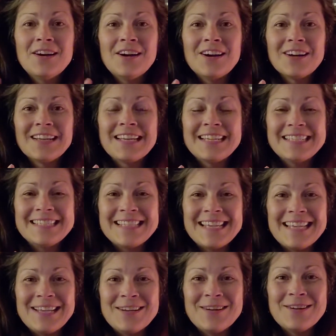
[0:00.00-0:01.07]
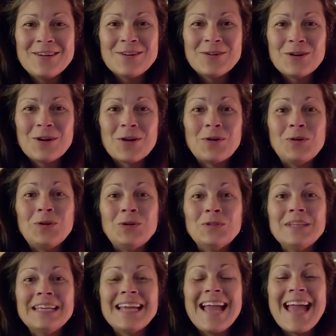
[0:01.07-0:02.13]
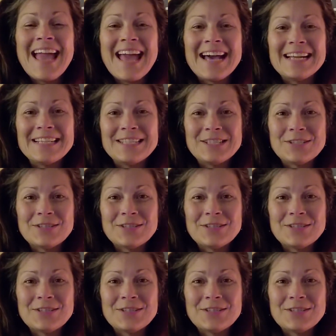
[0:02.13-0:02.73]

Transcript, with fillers: are kissing or are holding hands